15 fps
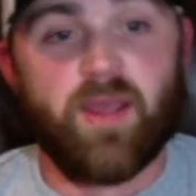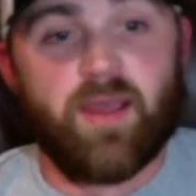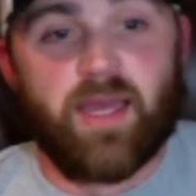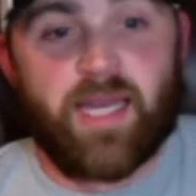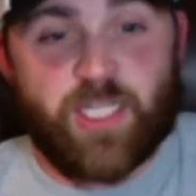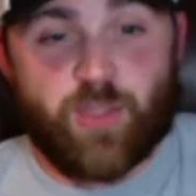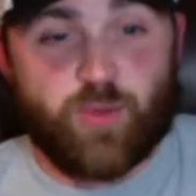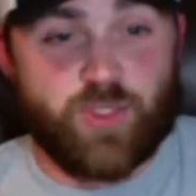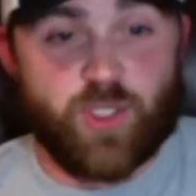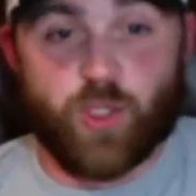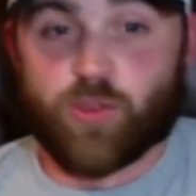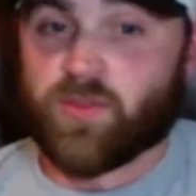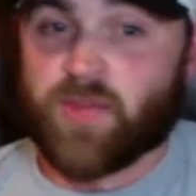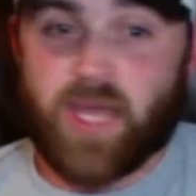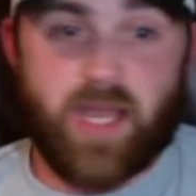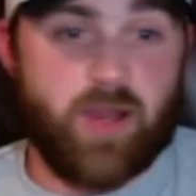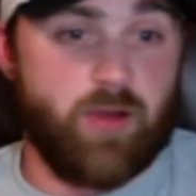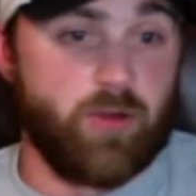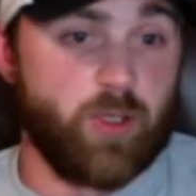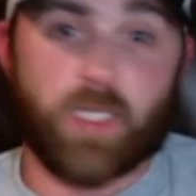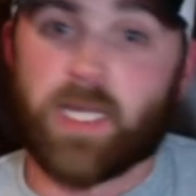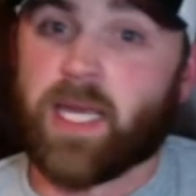And as a result of that,
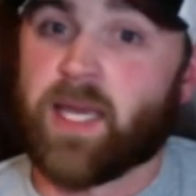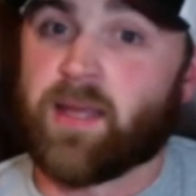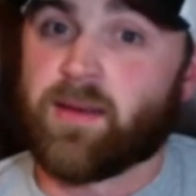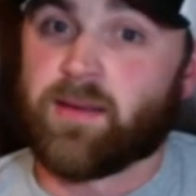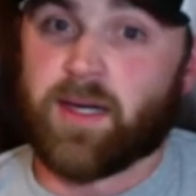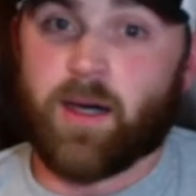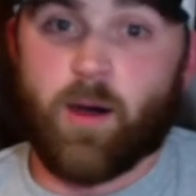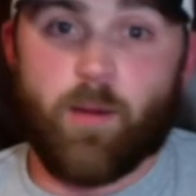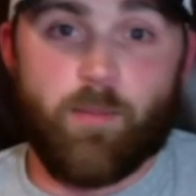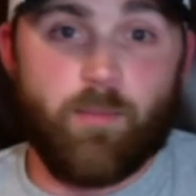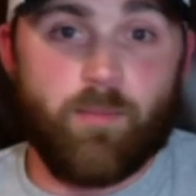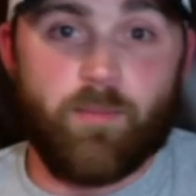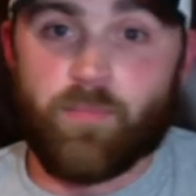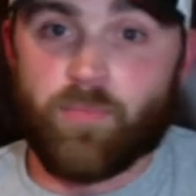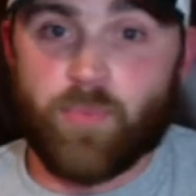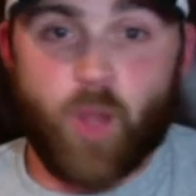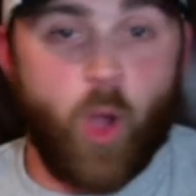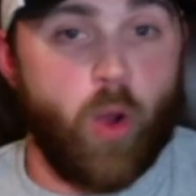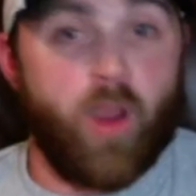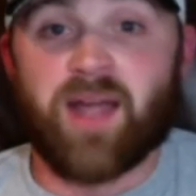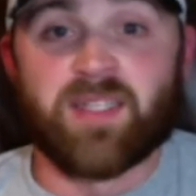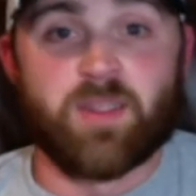you're looking at
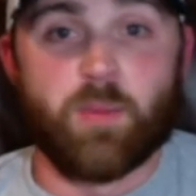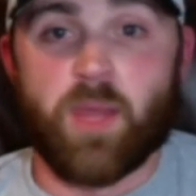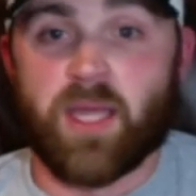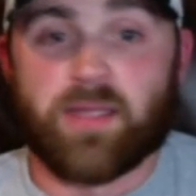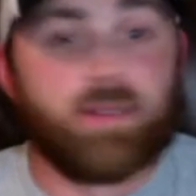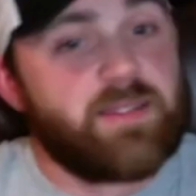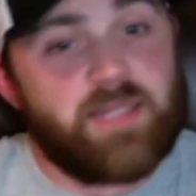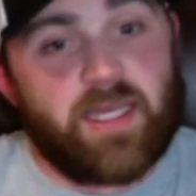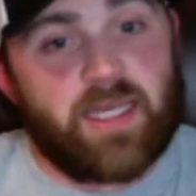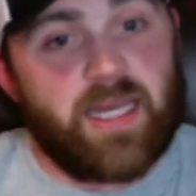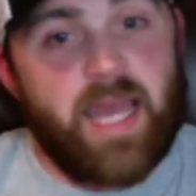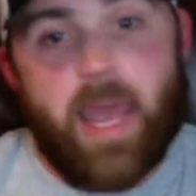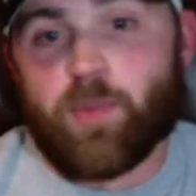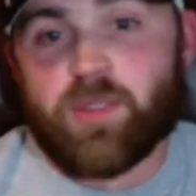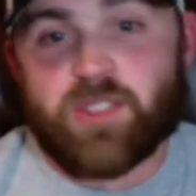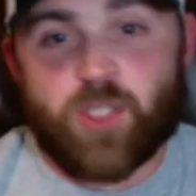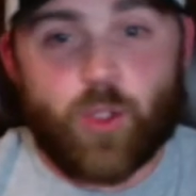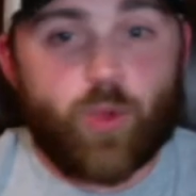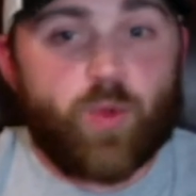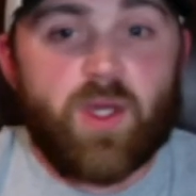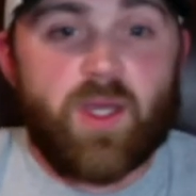all kinds of bad things that can happen. So